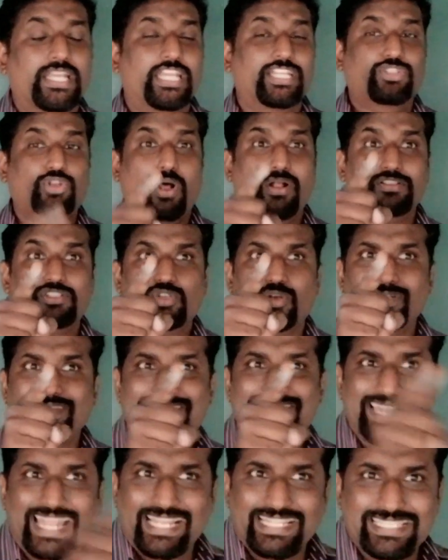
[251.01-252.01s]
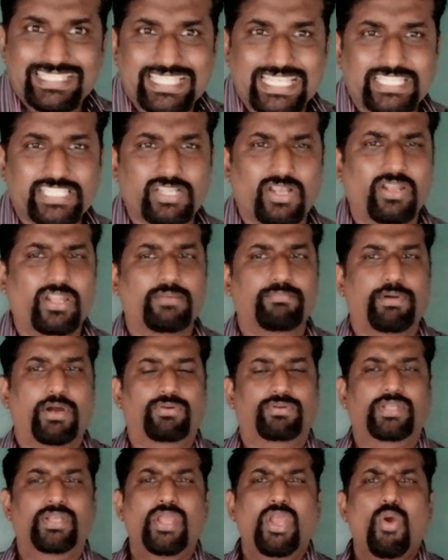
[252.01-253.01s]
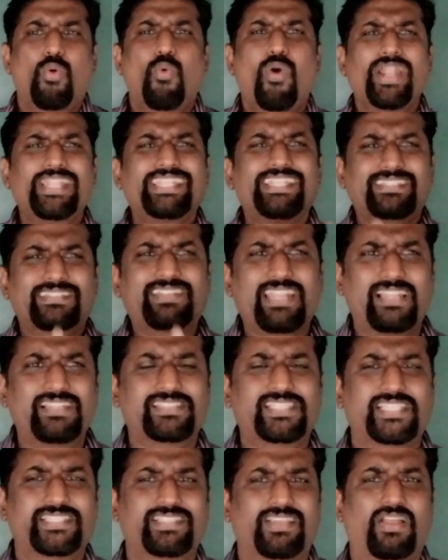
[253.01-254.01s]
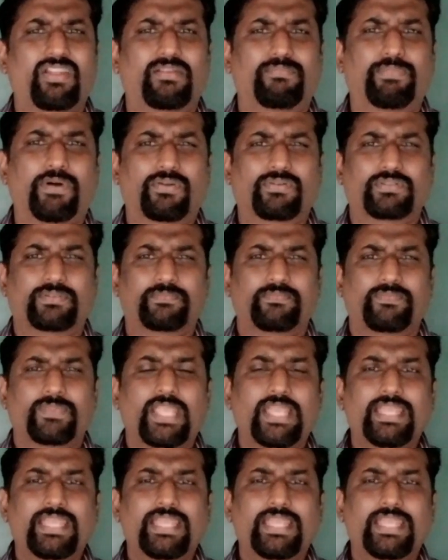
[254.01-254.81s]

it also tells us all about. What it tells us all about?